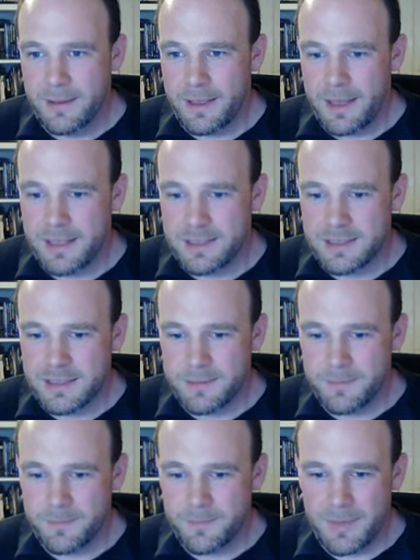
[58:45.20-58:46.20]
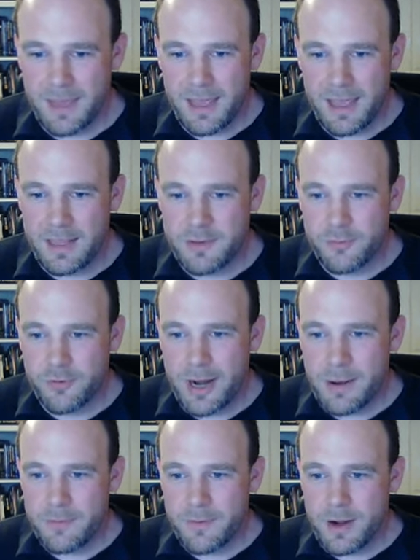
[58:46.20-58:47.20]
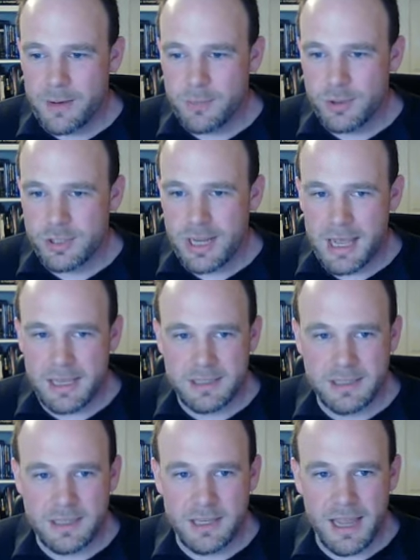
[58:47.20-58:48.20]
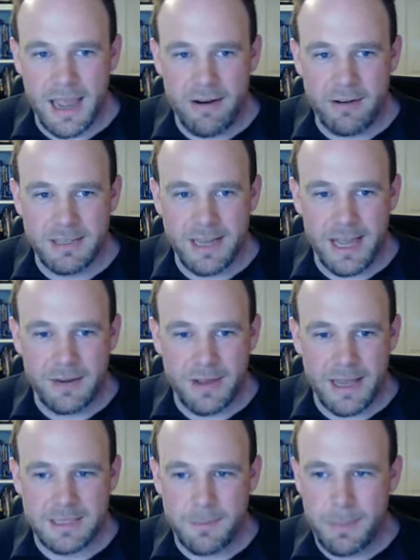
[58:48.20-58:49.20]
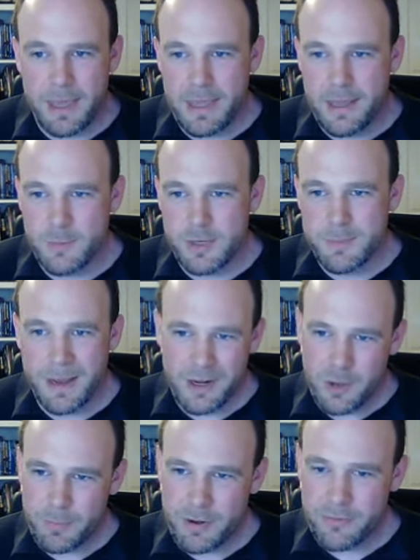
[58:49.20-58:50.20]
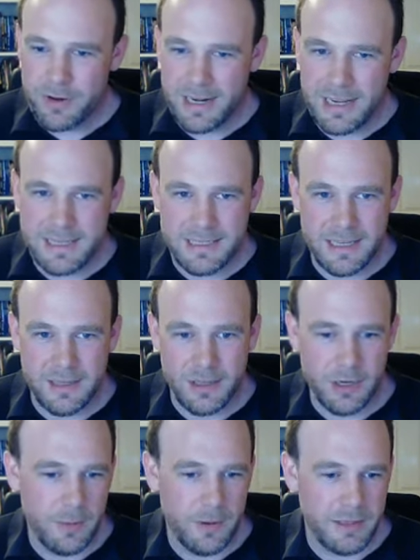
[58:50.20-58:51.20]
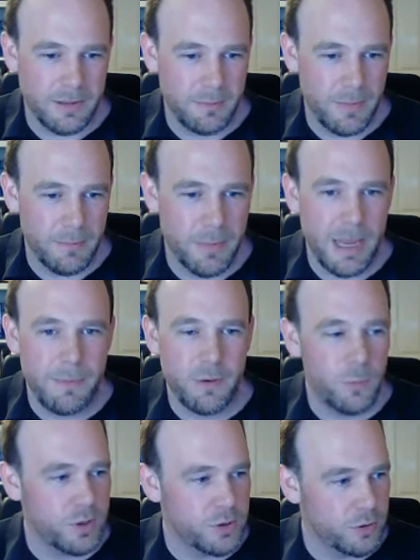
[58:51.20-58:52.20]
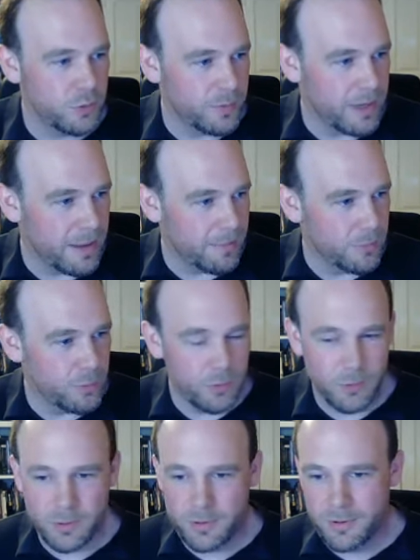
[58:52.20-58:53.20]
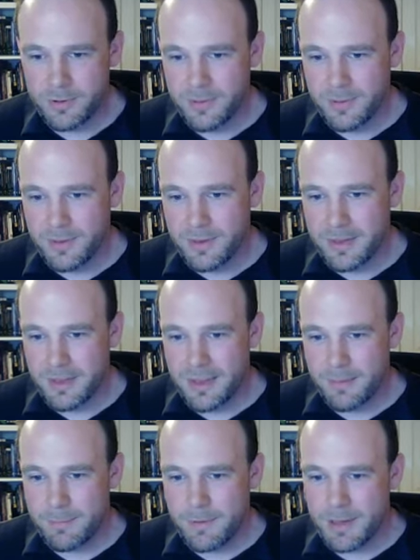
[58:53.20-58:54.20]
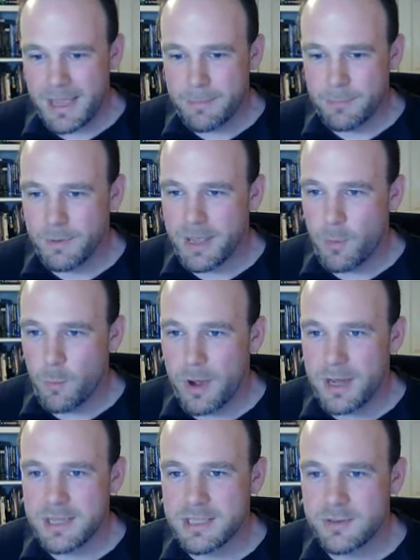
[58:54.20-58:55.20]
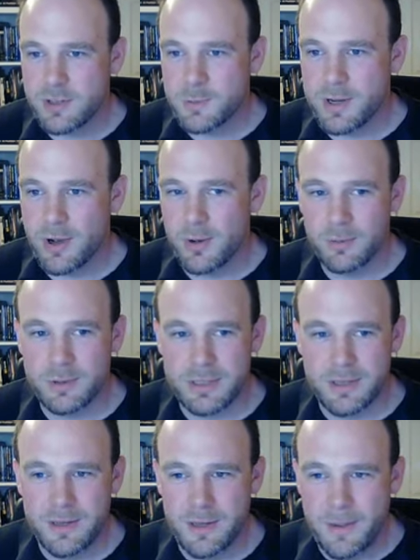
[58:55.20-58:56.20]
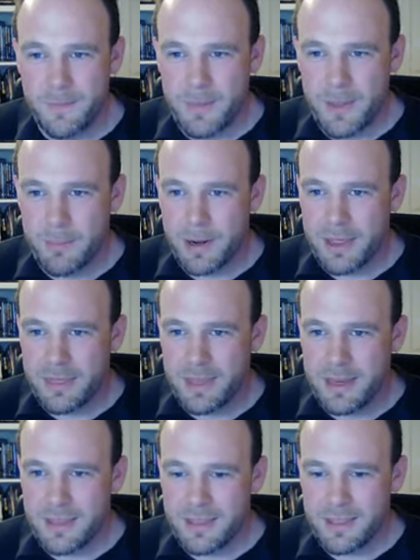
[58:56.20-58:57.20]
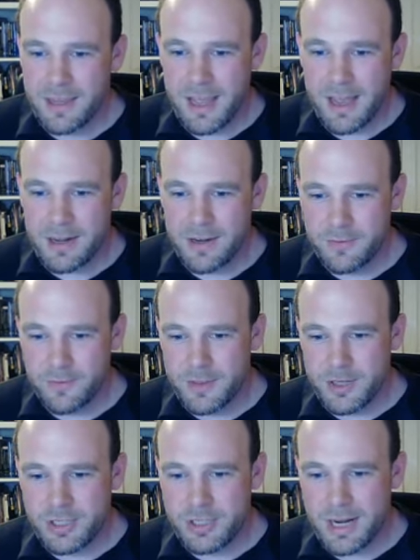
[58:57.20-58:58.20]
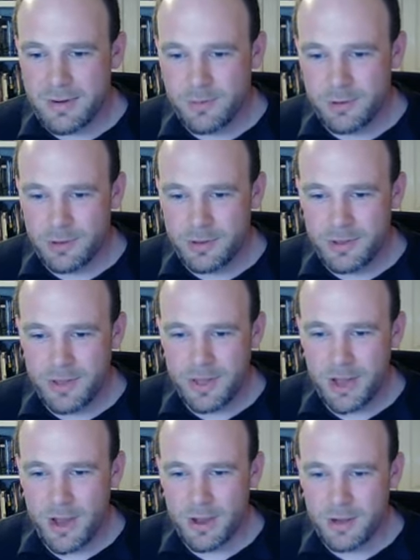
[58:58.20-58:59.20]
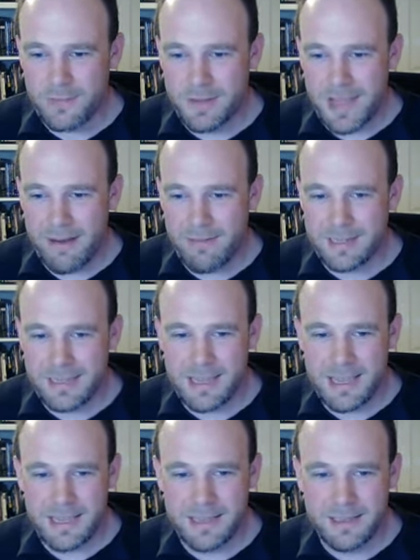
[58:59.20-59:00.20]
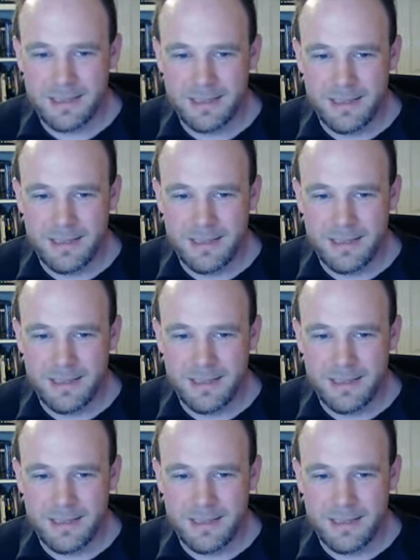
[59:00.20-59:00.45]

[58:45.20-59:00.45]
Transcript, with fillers: it's it's framed very much as a character kind of has a peak, which might not be realistic. You know, I, m- maybe we do get more get get wiser as we got older, but I think the kind of the general arc of a character here